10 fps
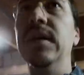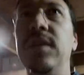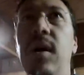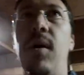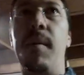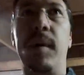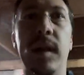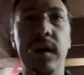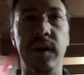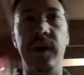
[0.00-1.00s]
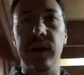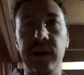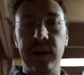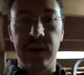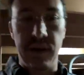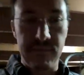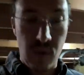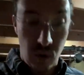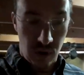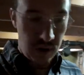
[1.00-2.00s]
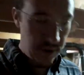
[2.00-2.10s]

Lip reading: So I'm clearly going to need to get more.